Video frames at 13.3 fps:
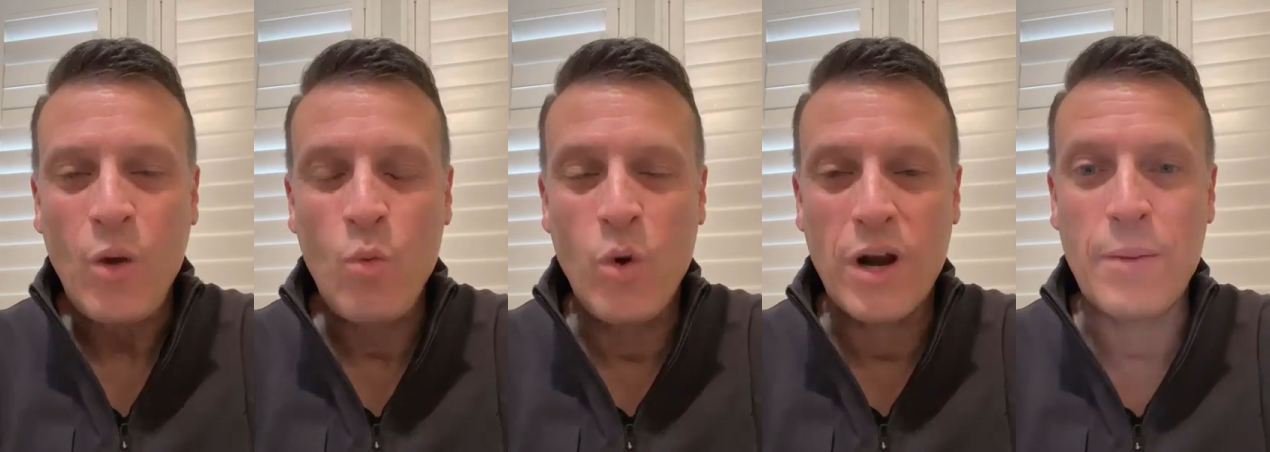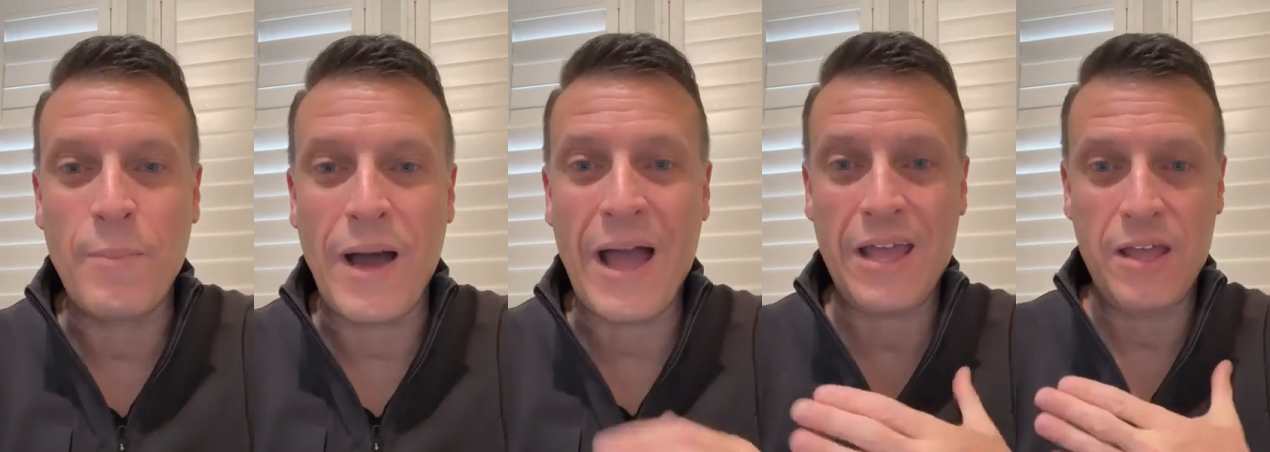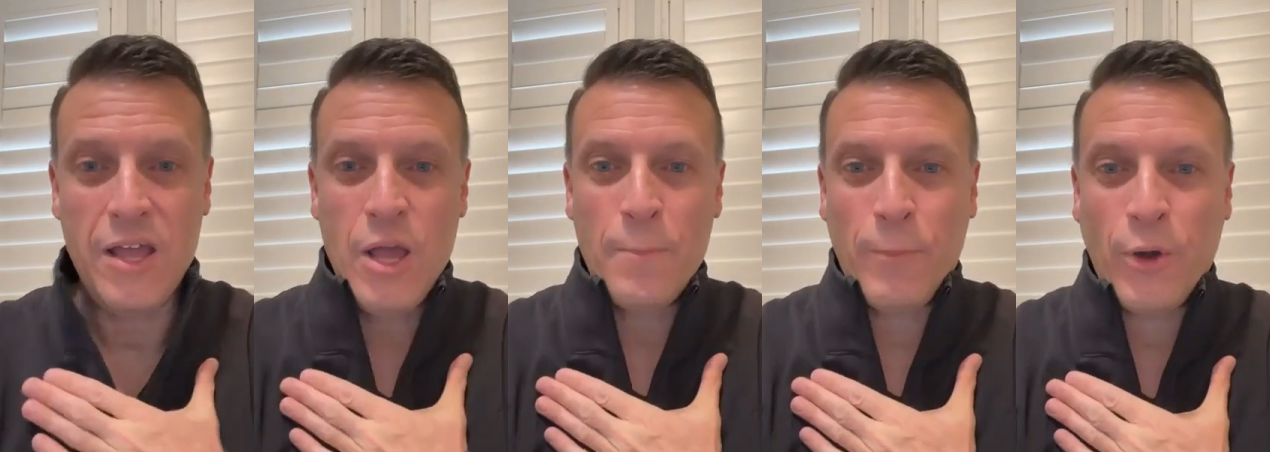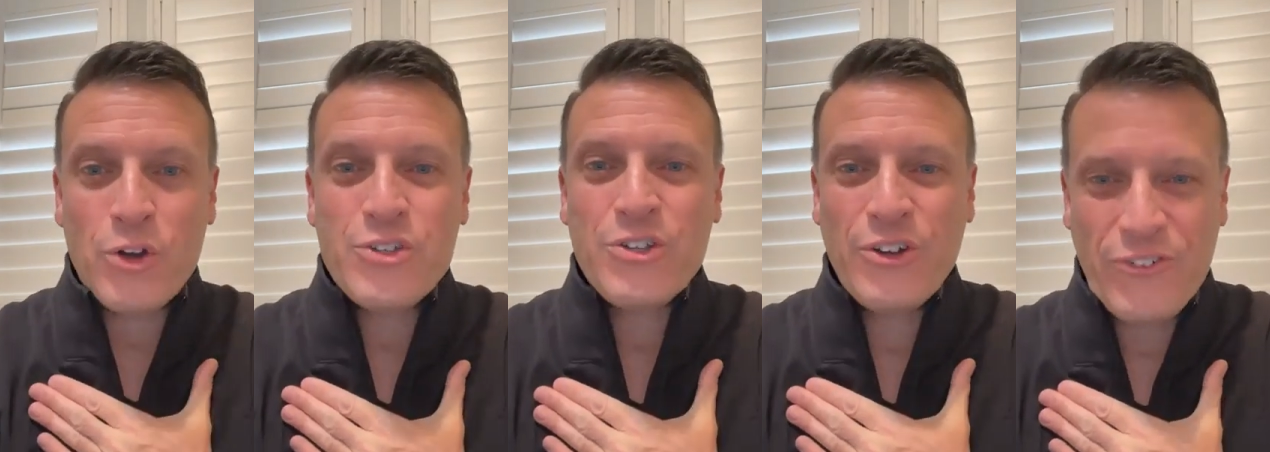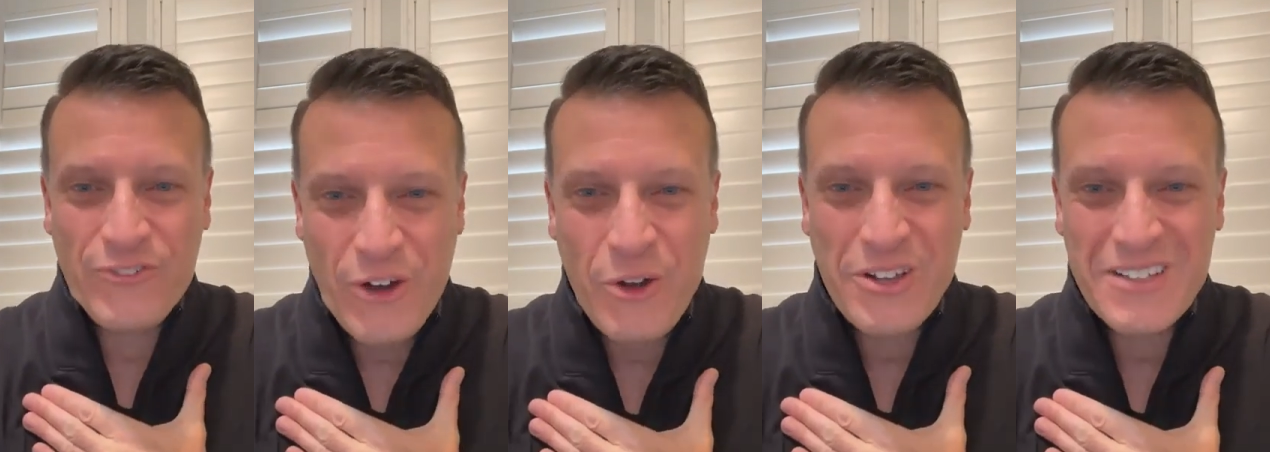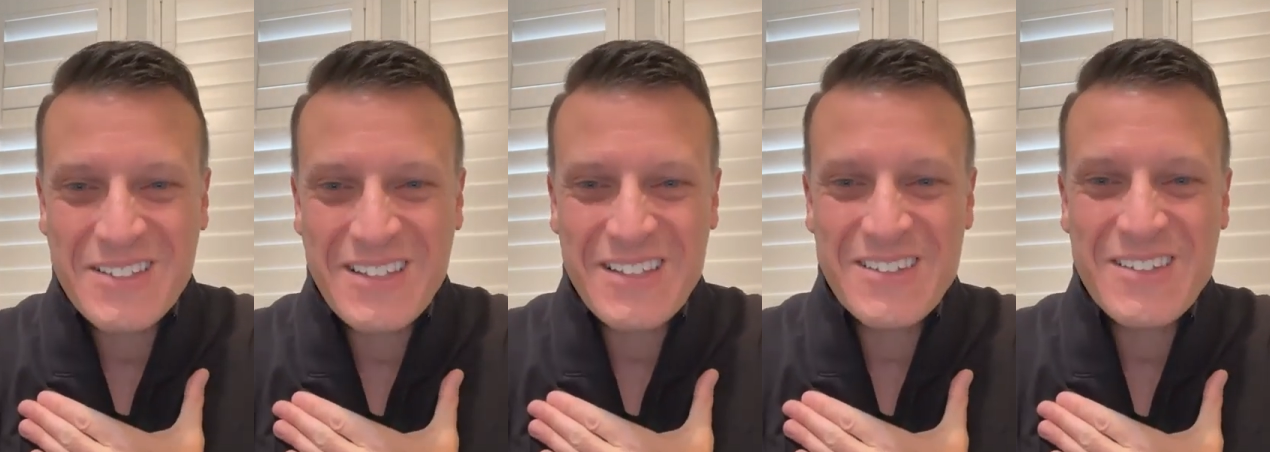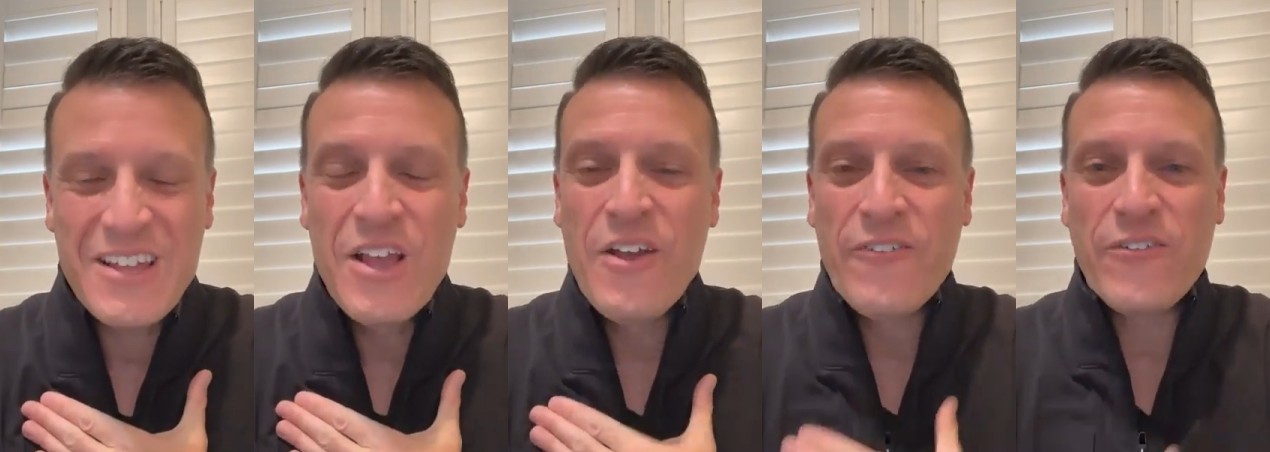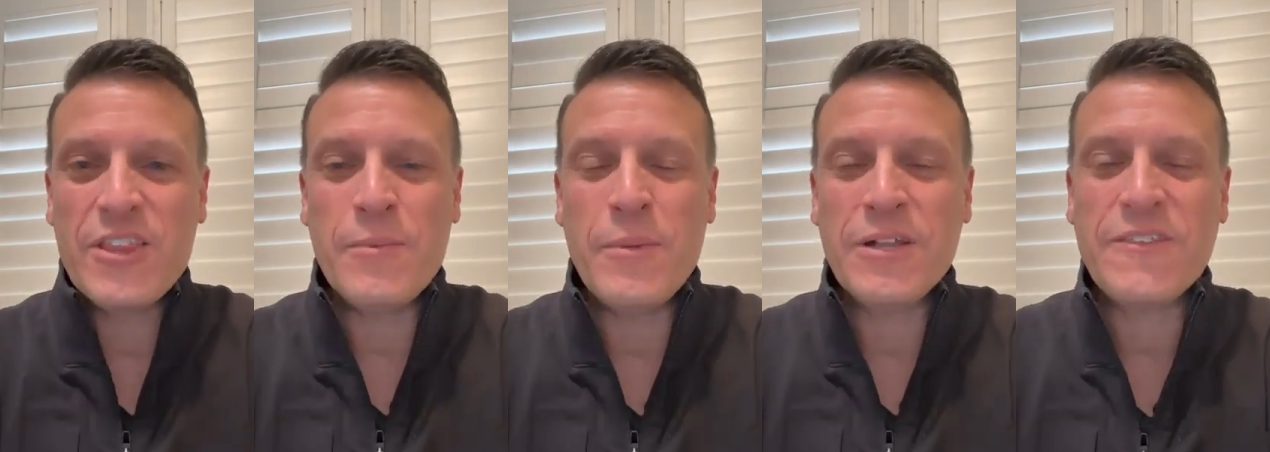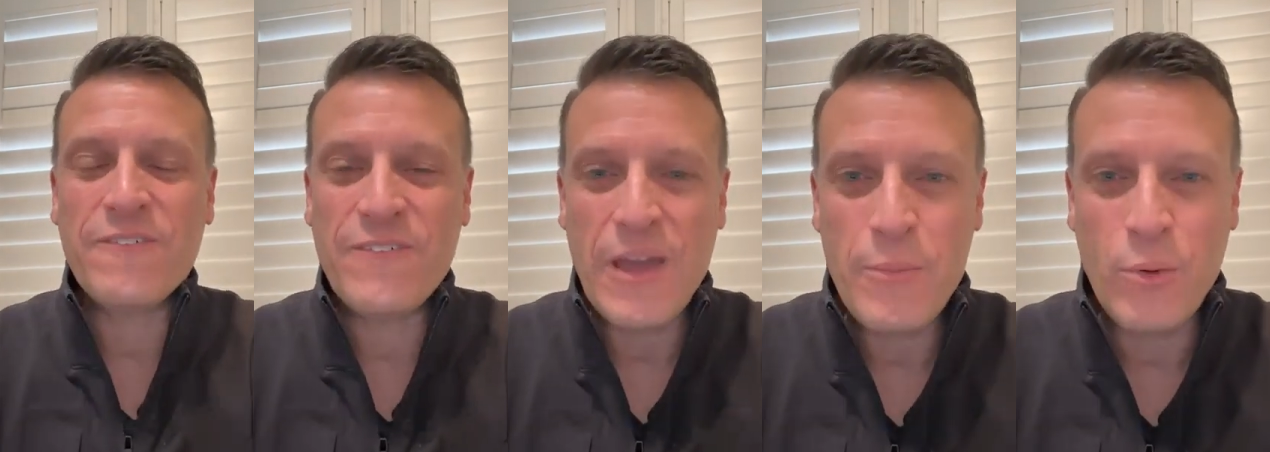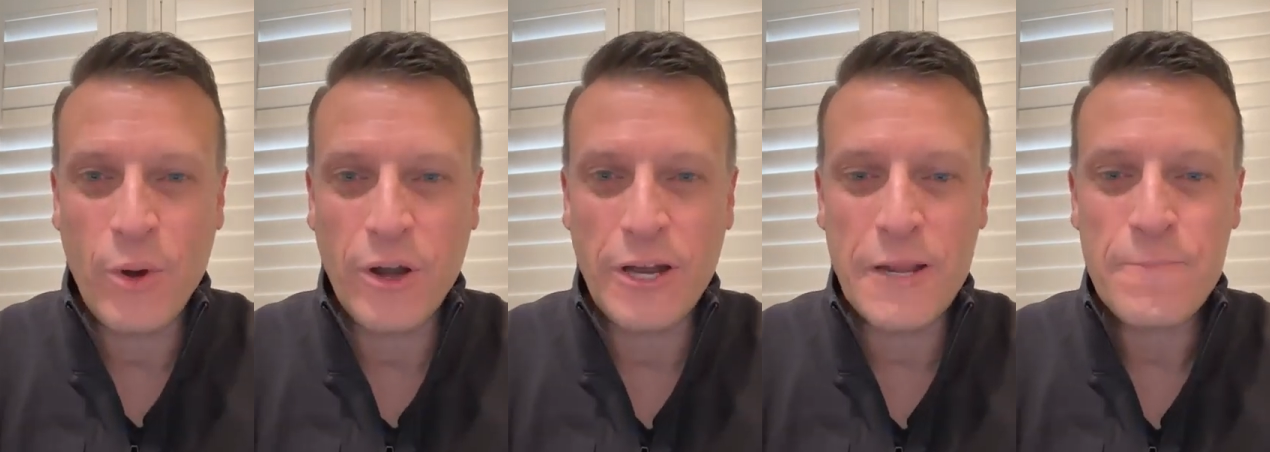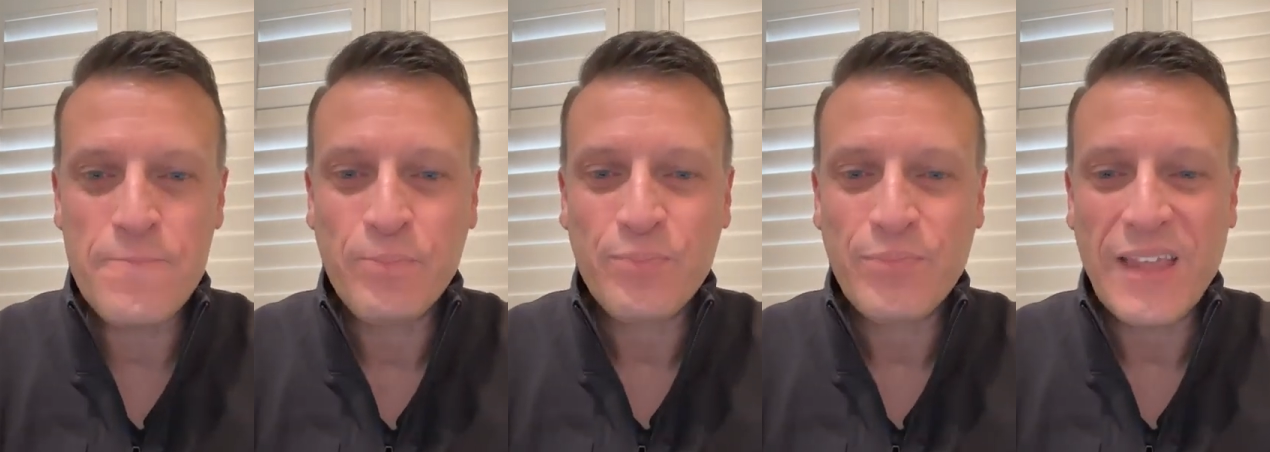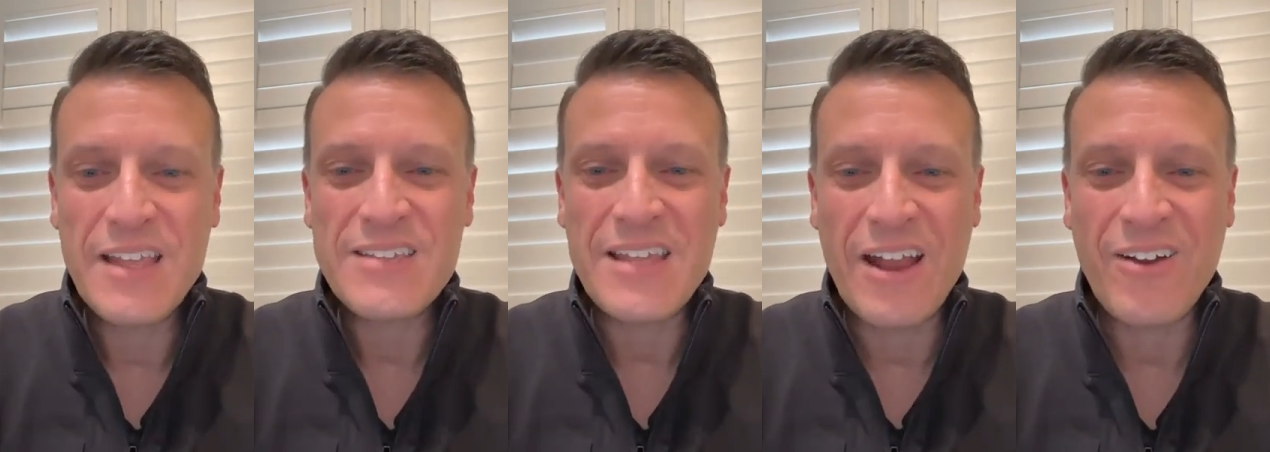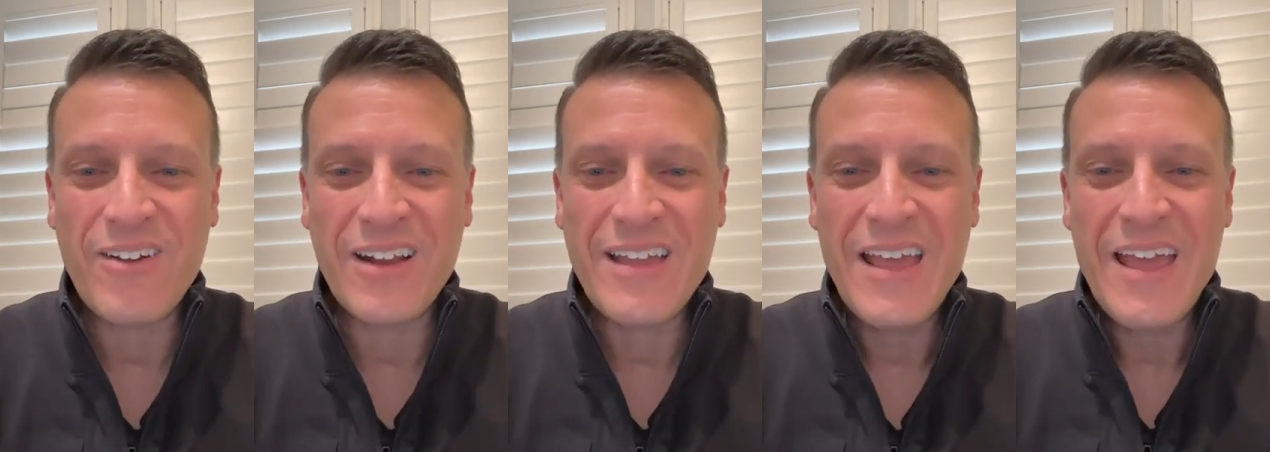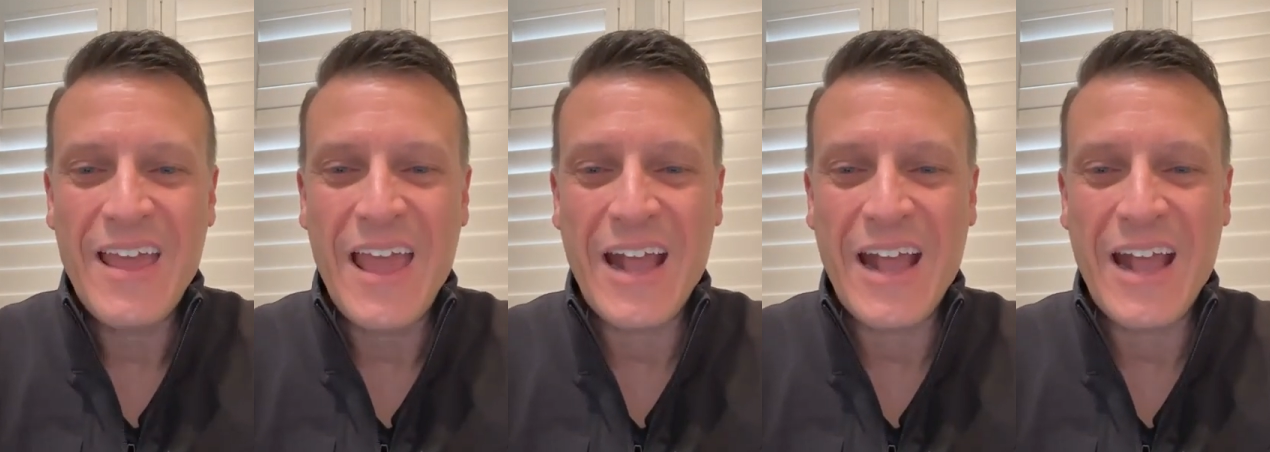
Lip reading: One of my personal focuses for the month of February is, Eric,